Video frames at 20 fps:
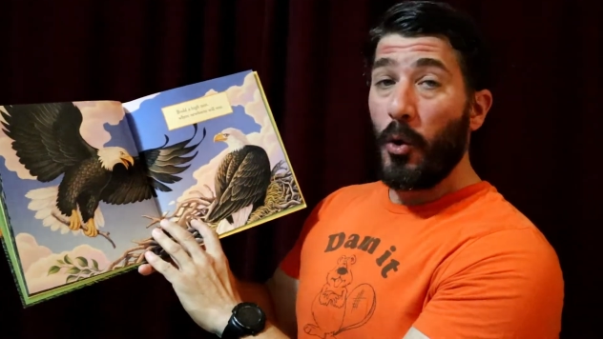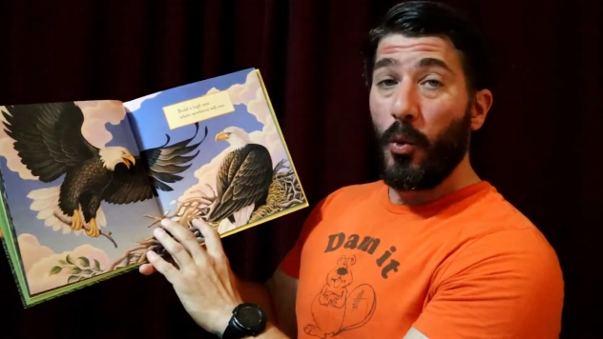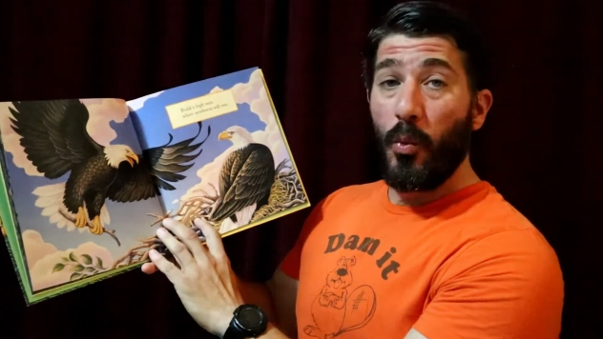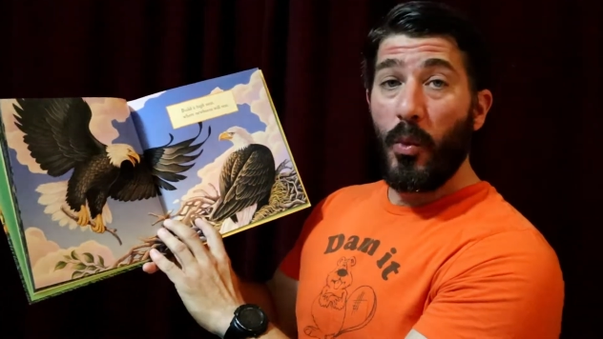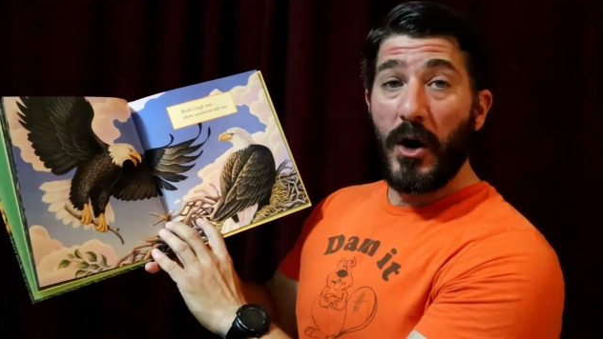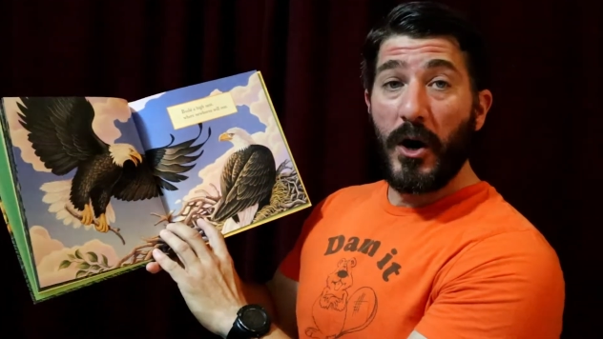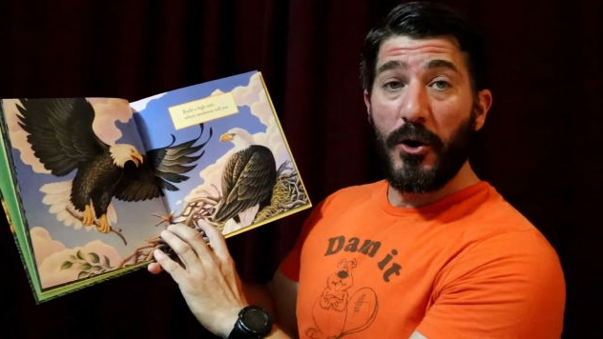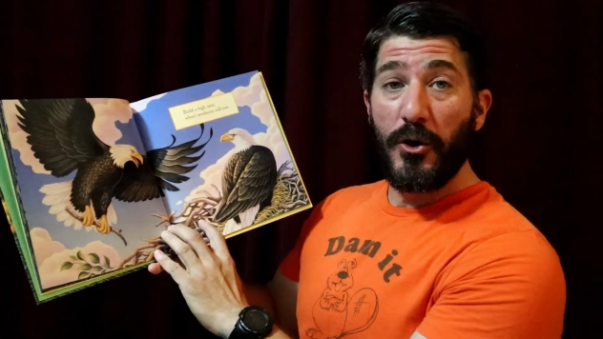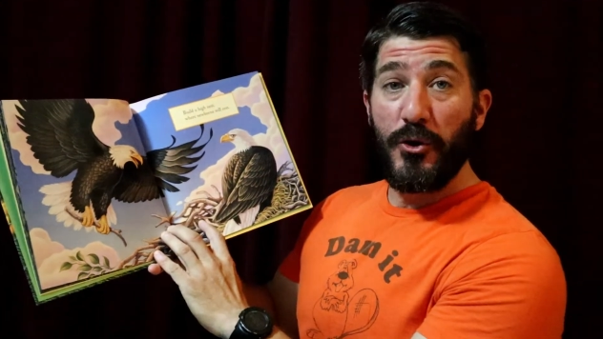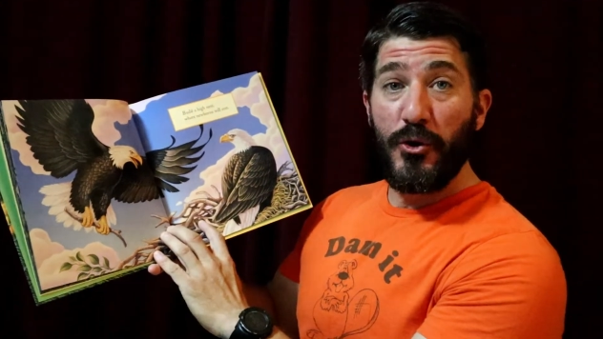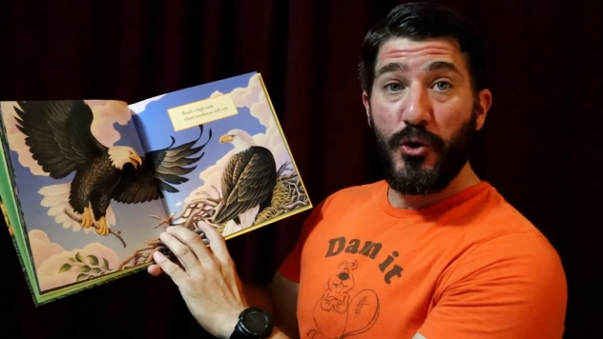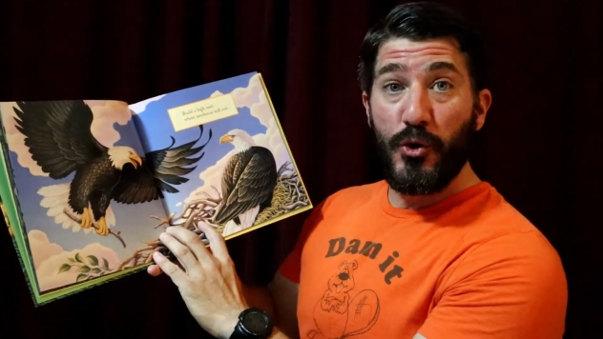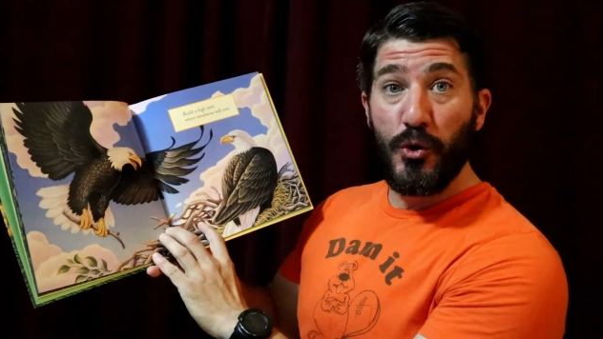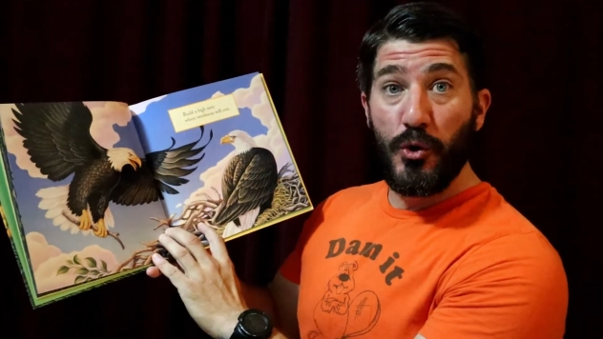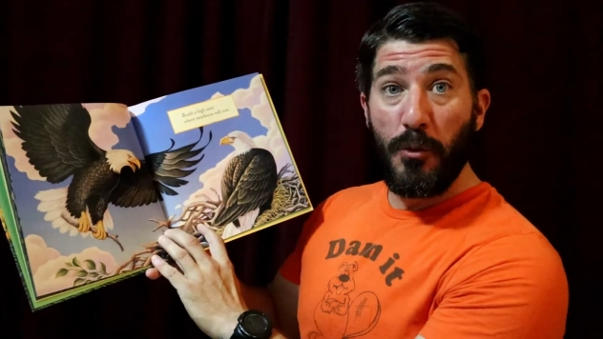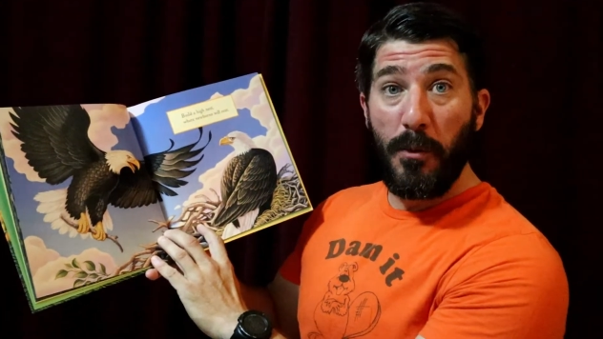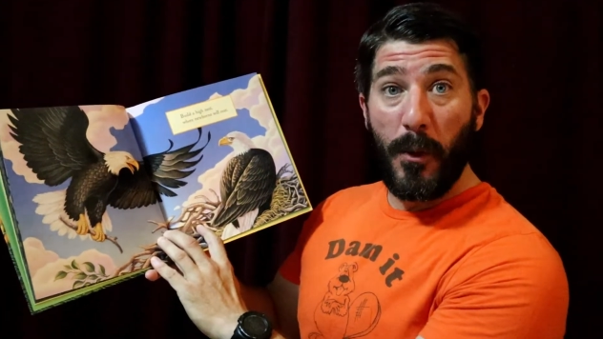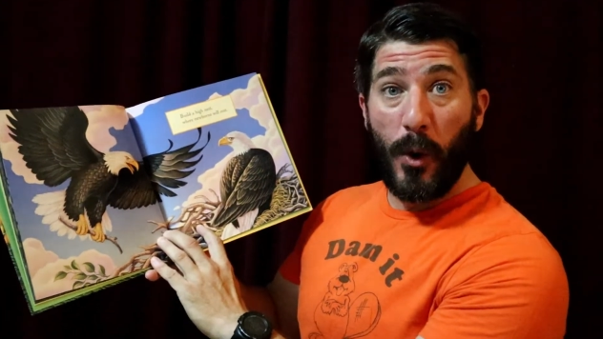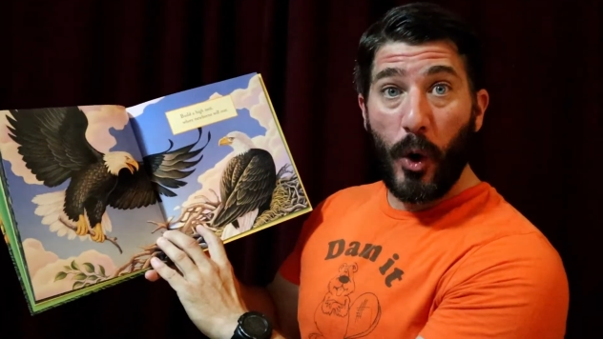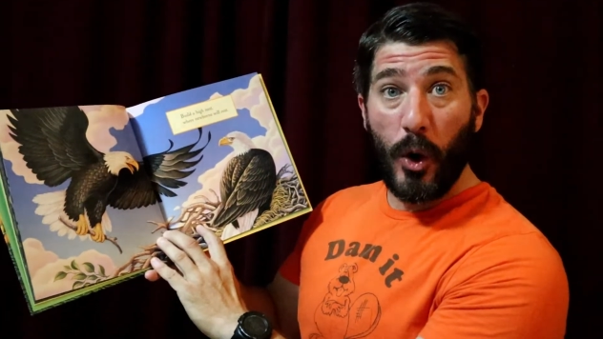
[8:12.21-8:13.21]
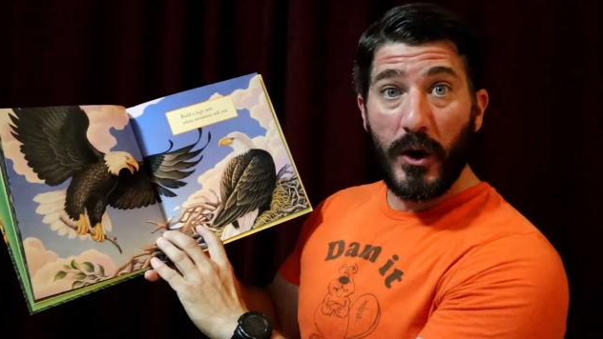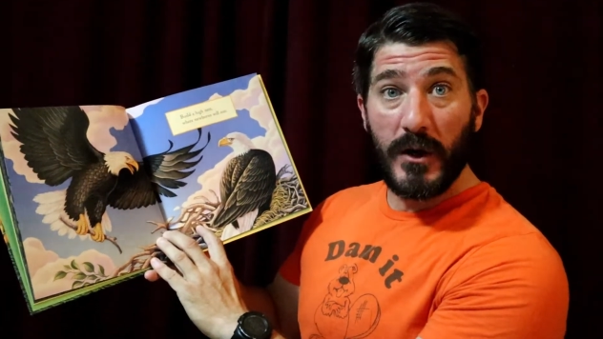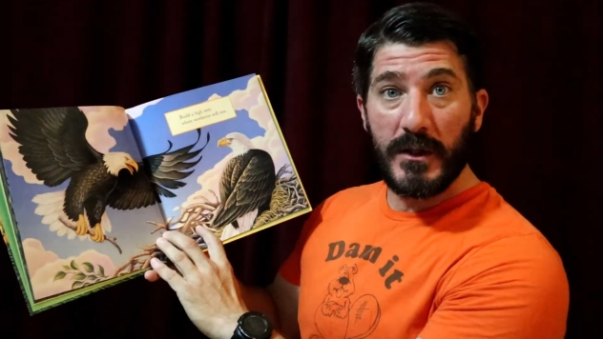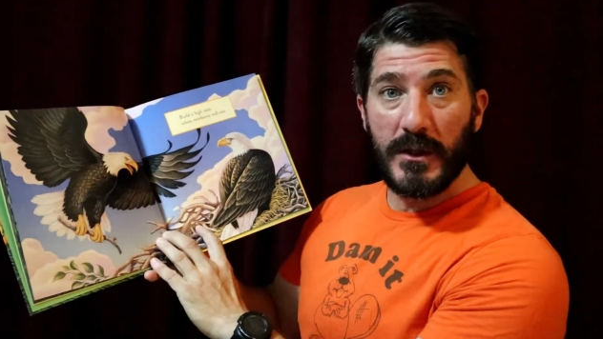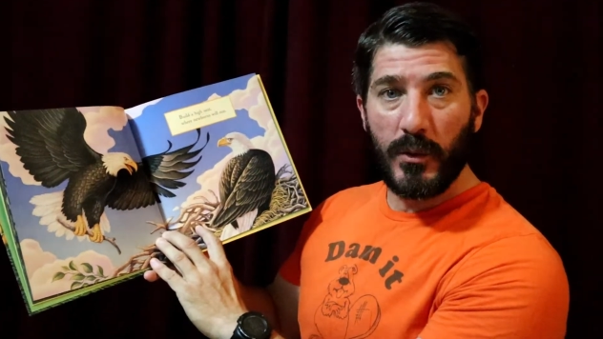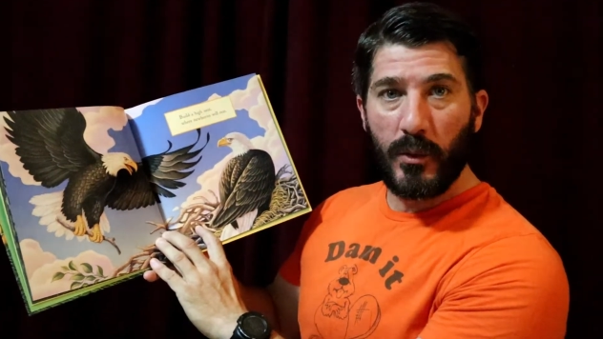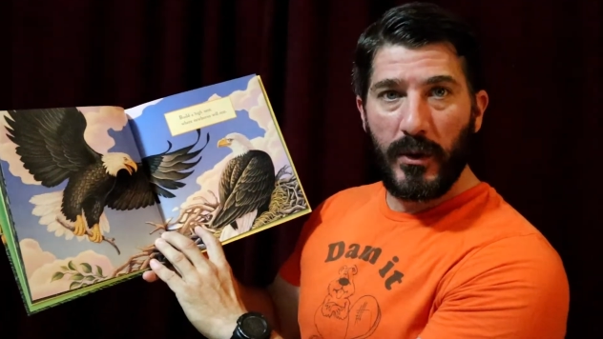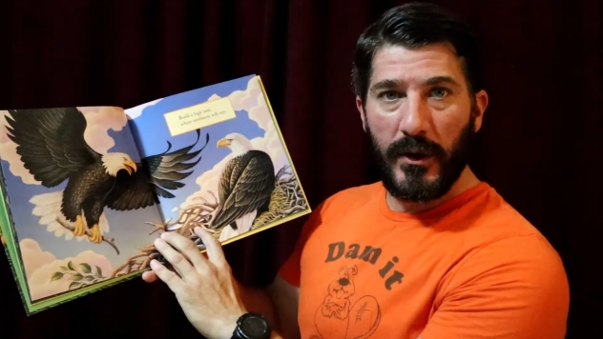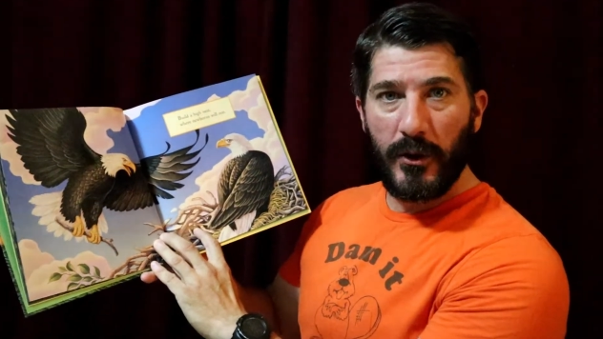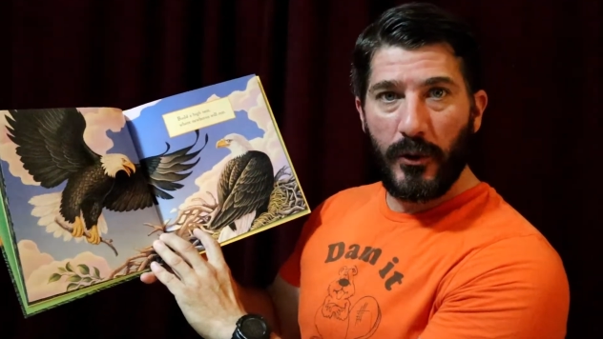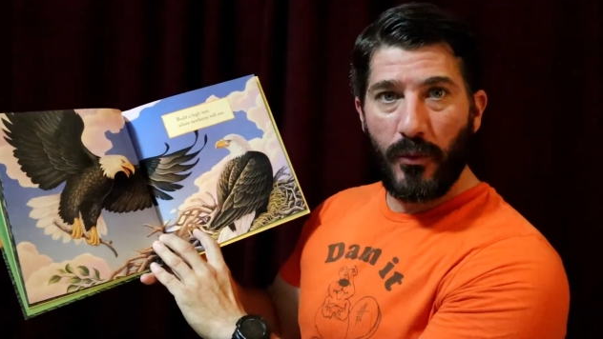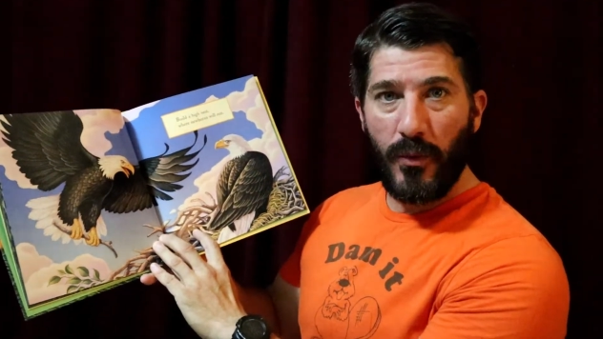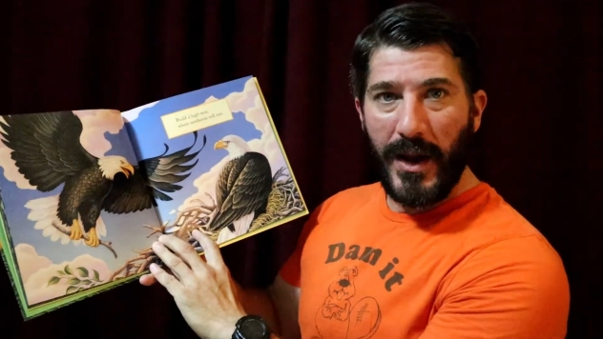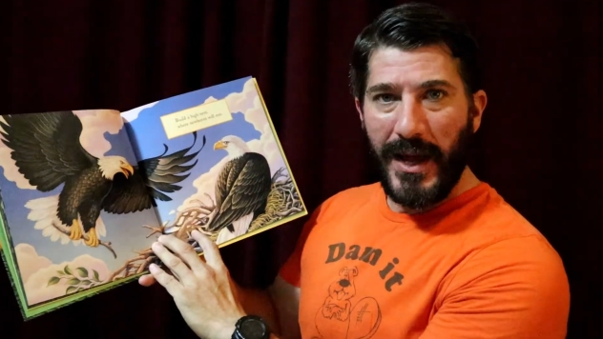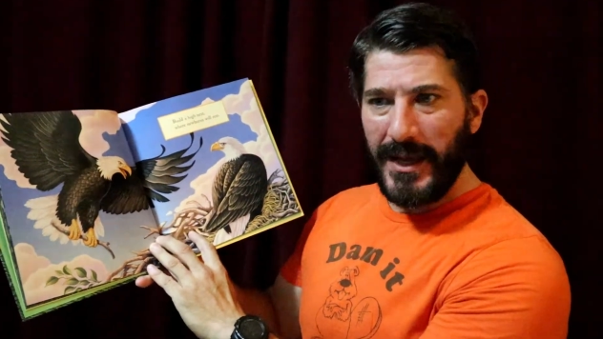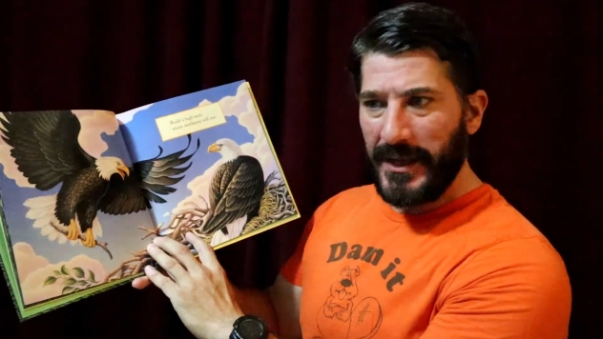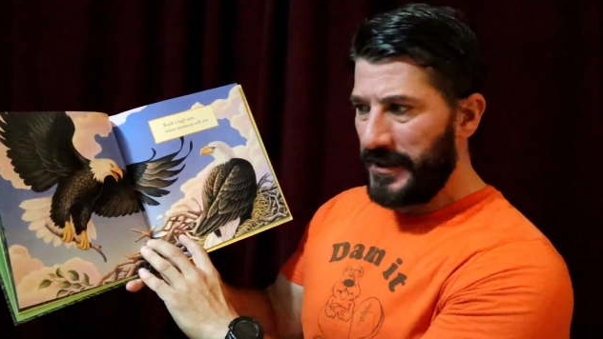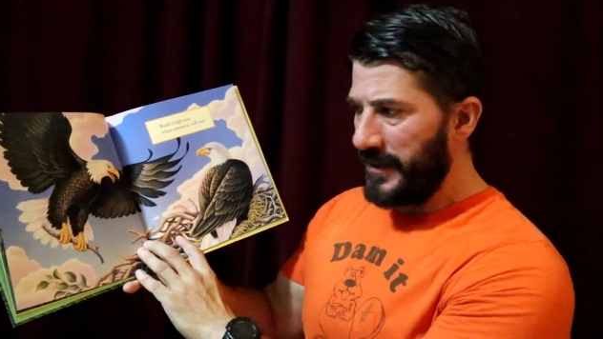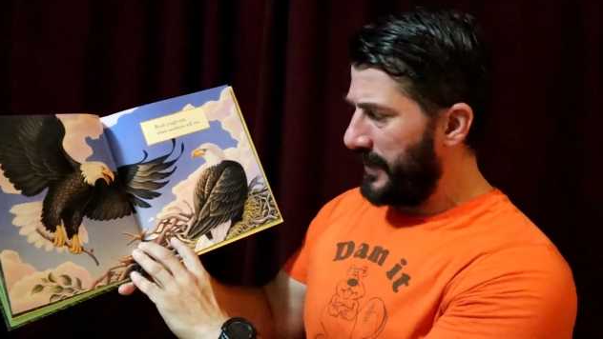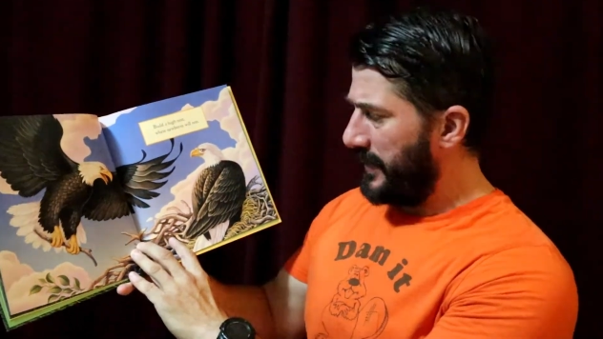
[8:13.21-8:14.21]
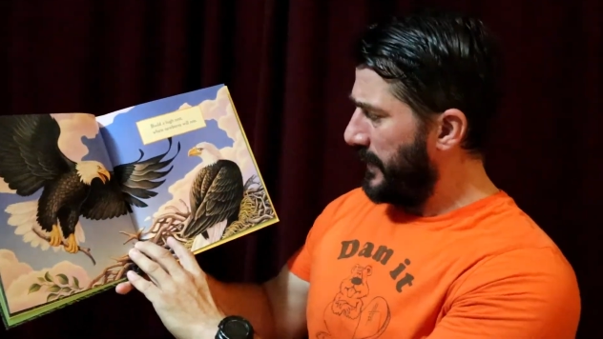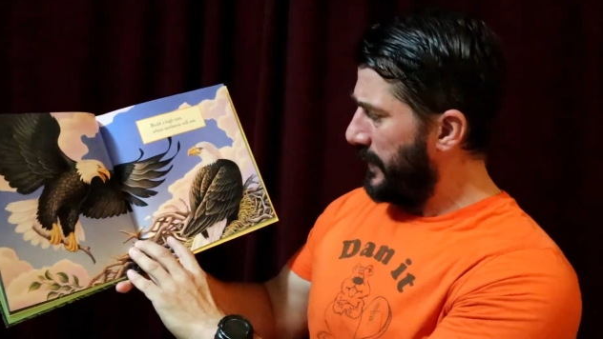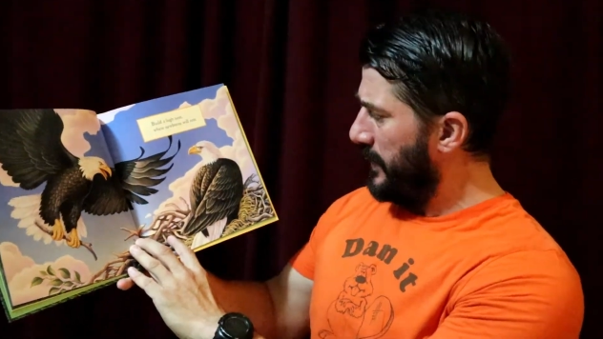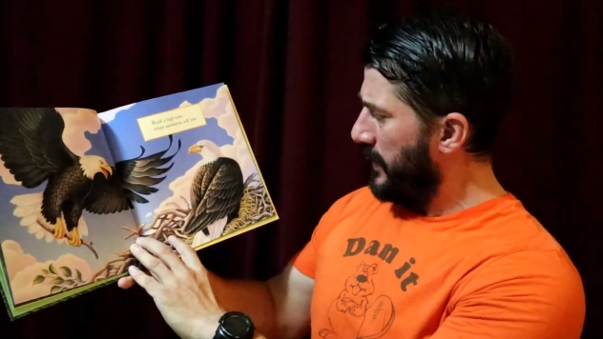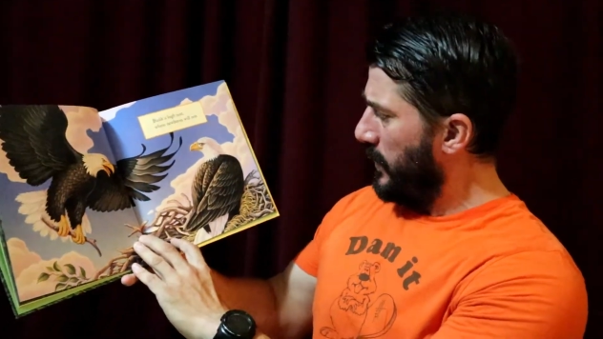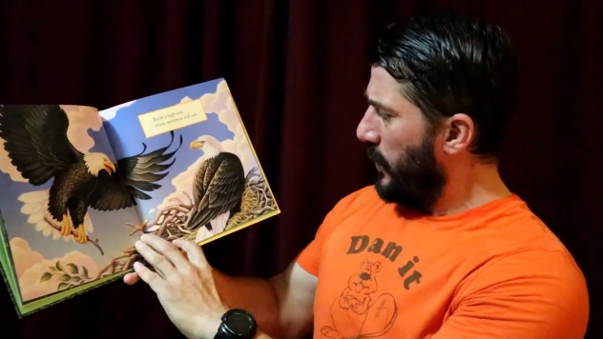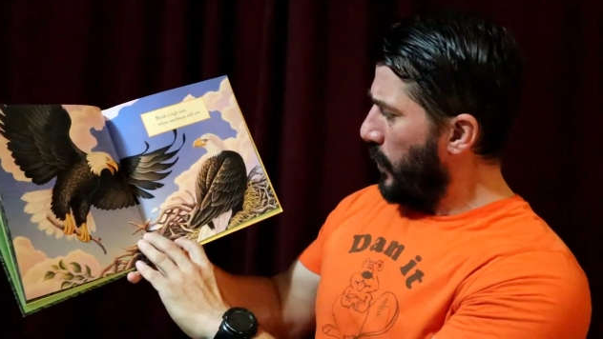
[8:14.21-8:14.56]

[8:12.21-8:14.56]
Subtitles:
where newborns will rest.